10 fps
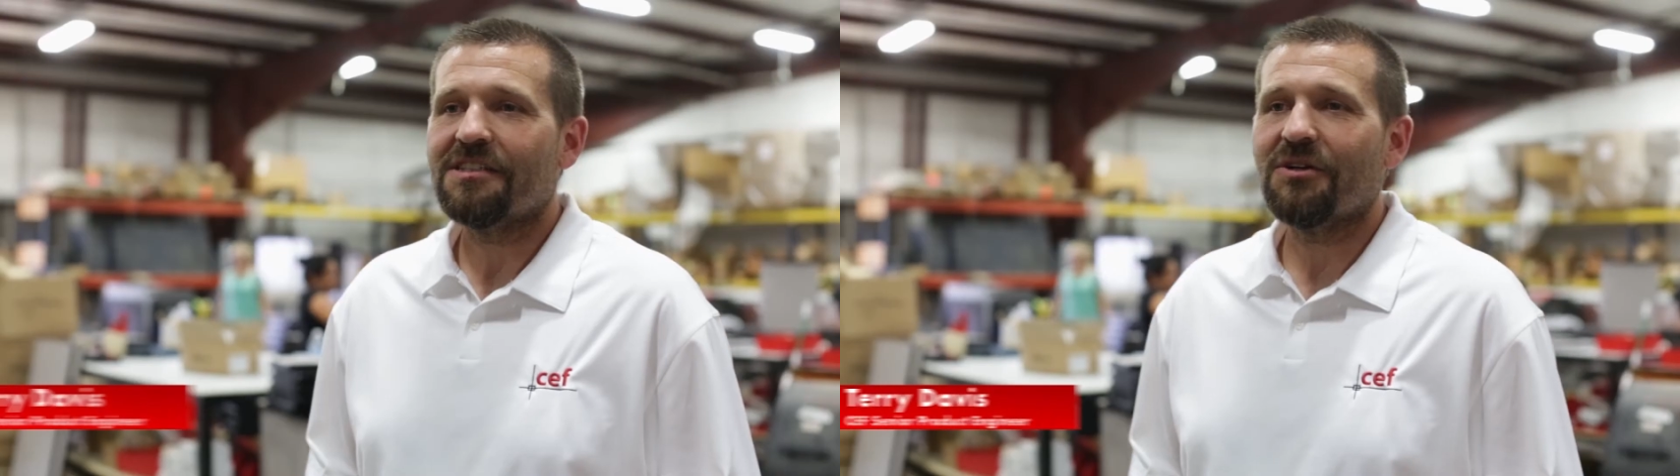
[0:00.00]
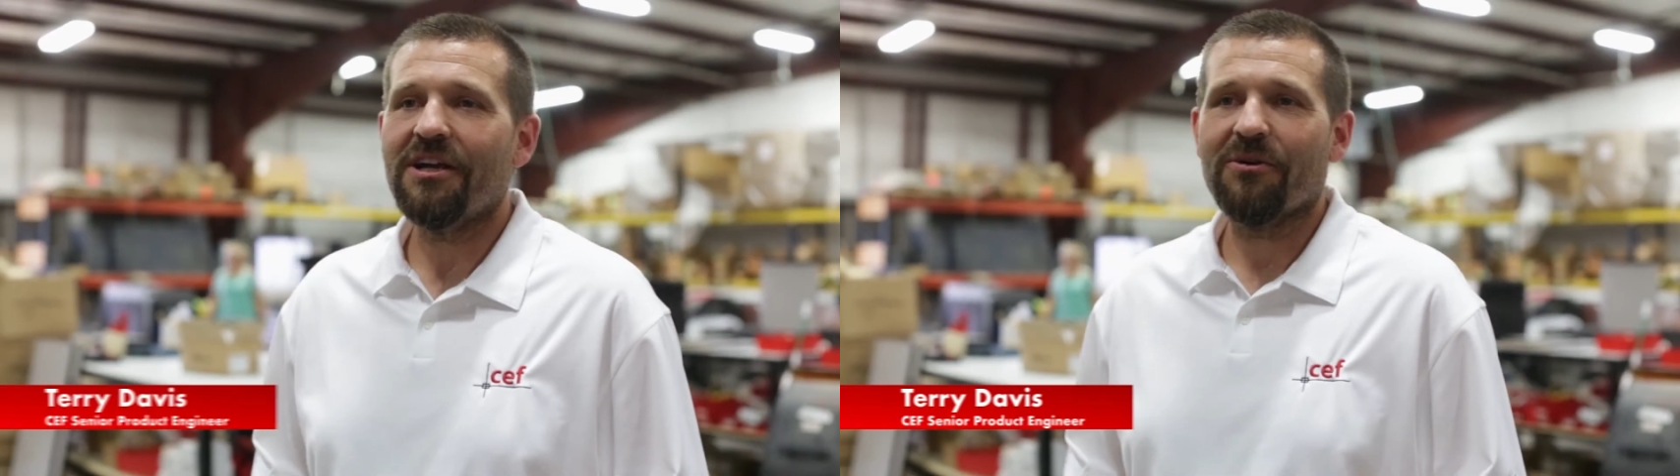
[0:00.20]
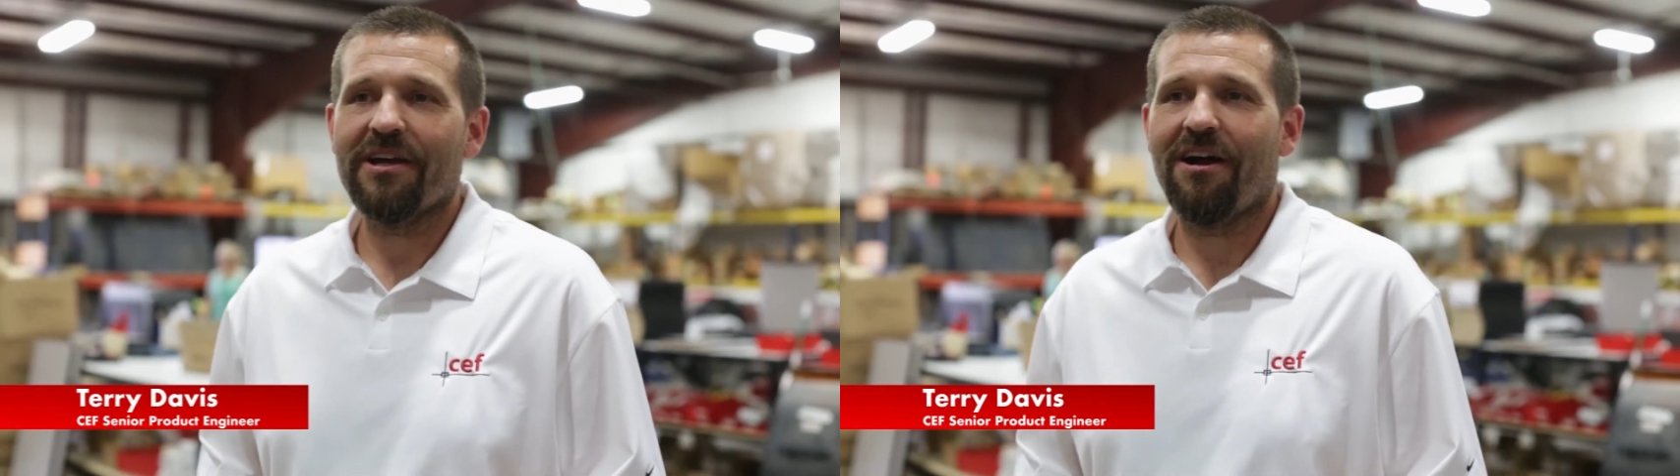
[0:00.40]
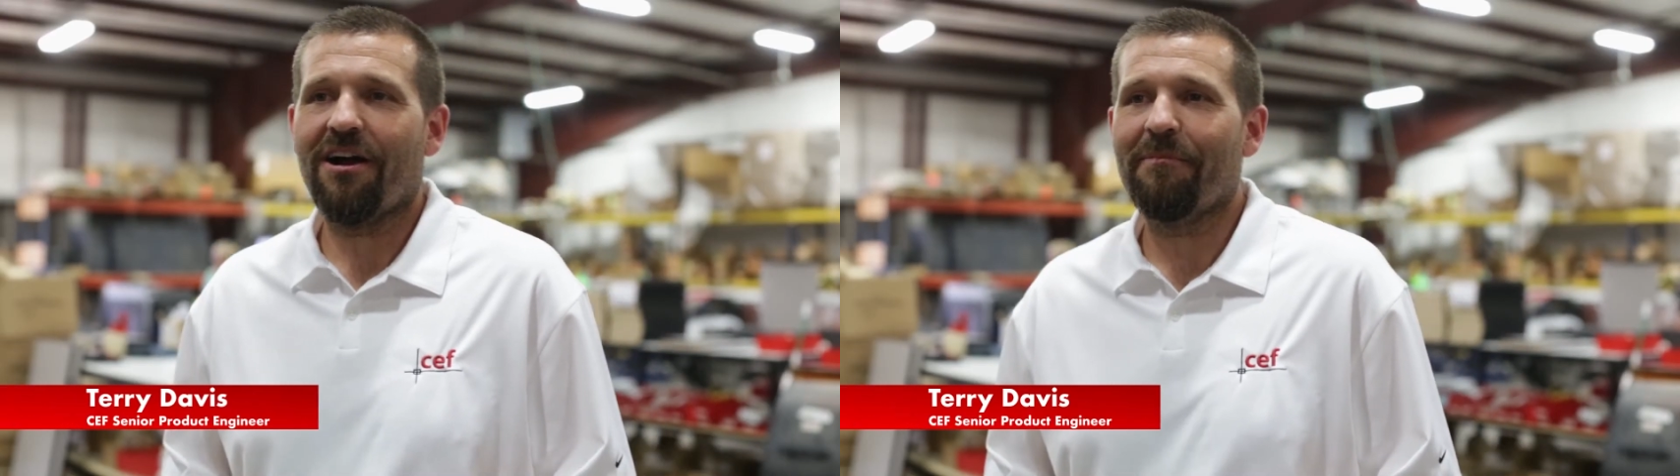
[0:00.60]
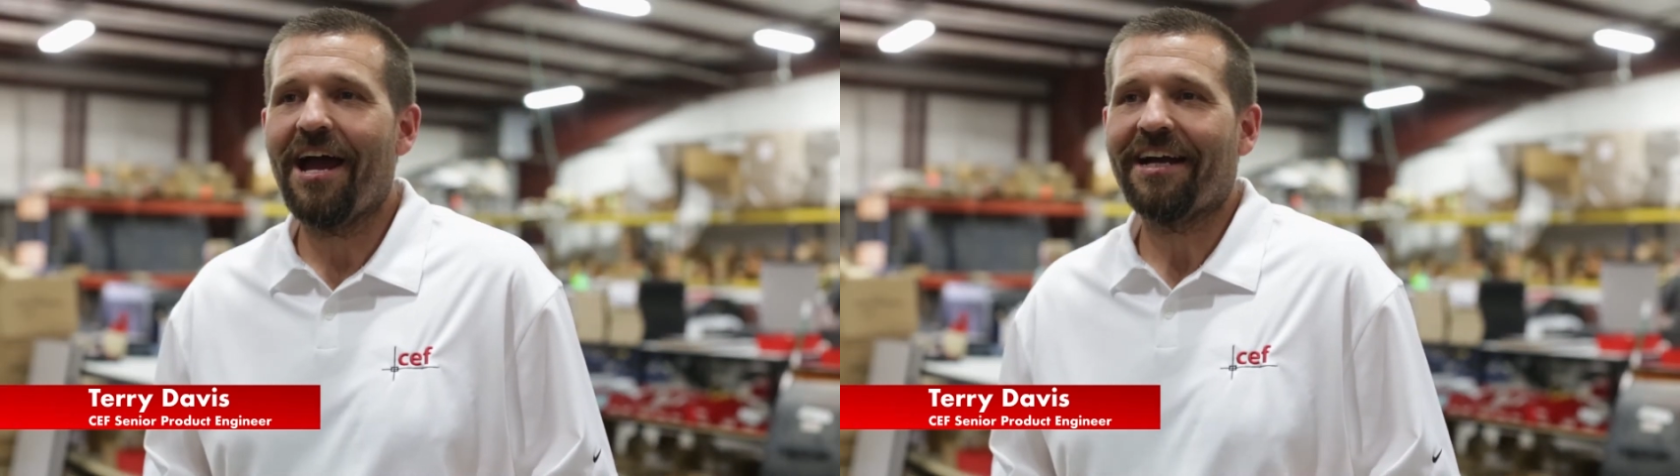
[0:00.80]
So here we
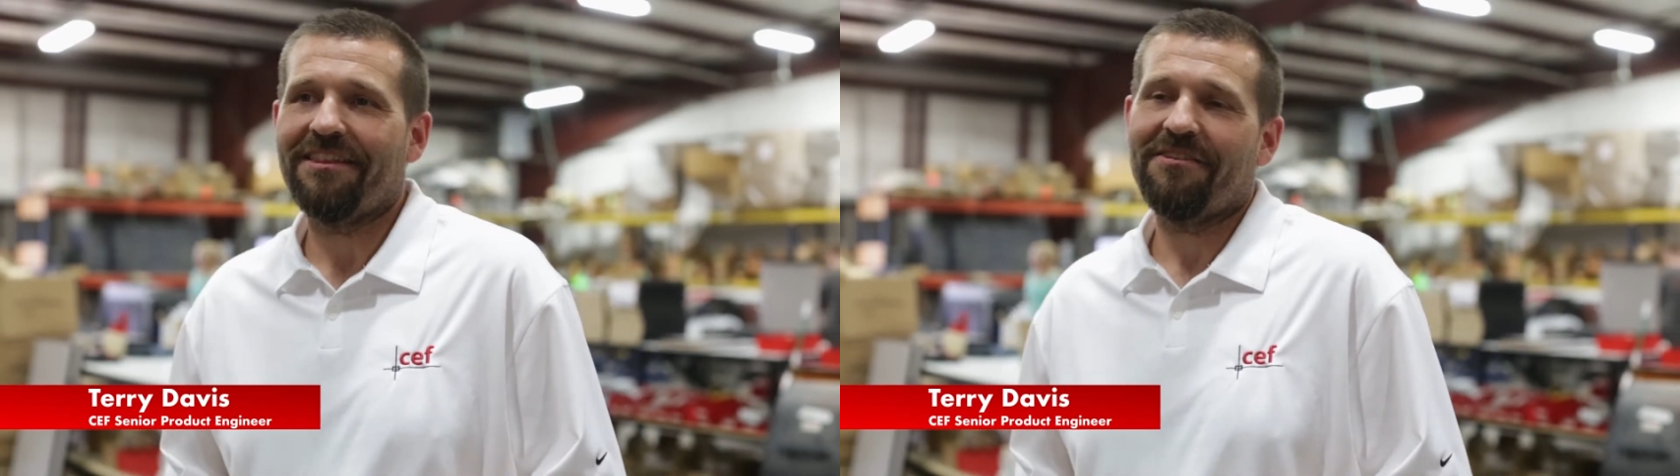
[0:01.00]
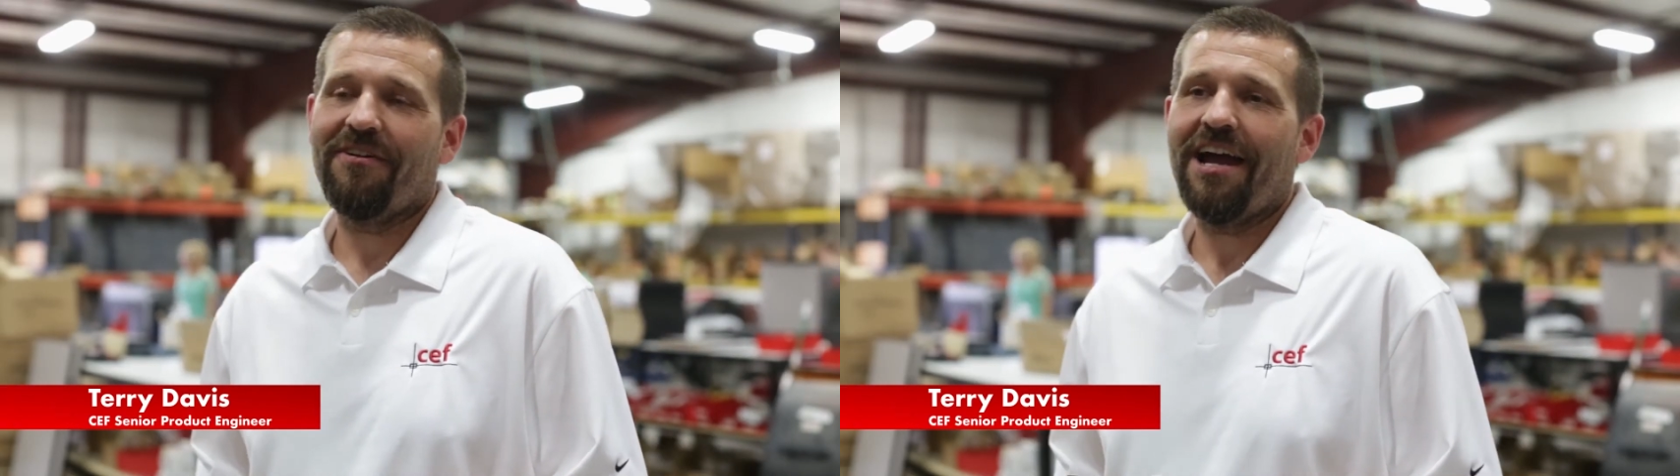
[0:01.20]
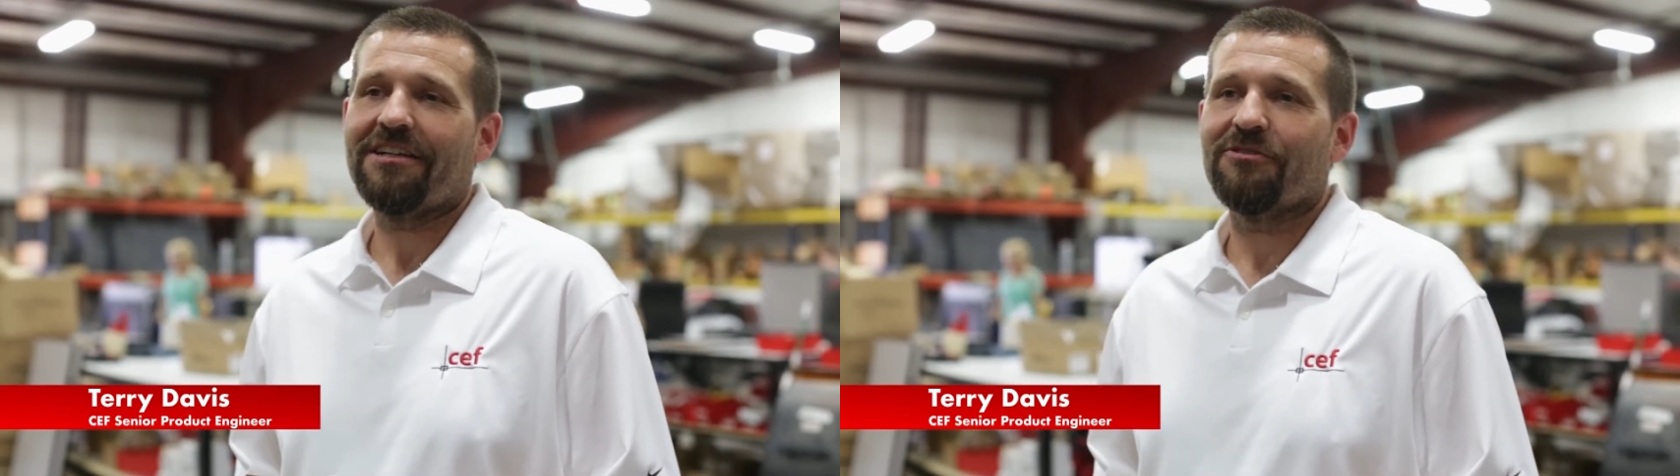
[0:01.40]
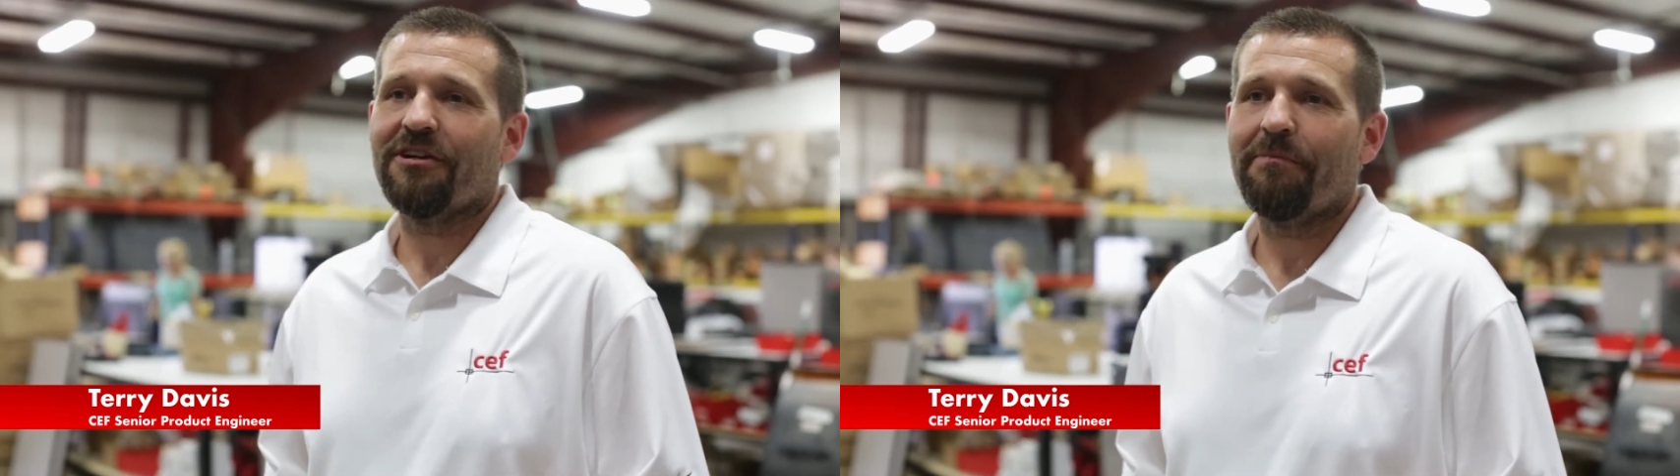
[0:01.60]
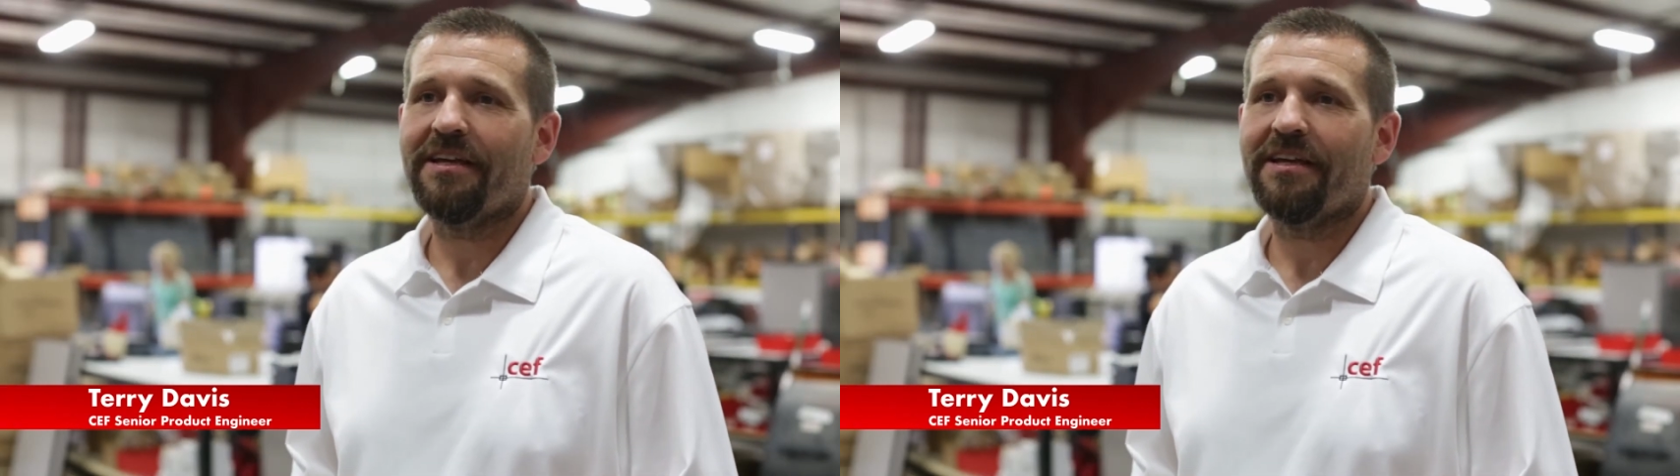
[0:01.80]
are back at the factory,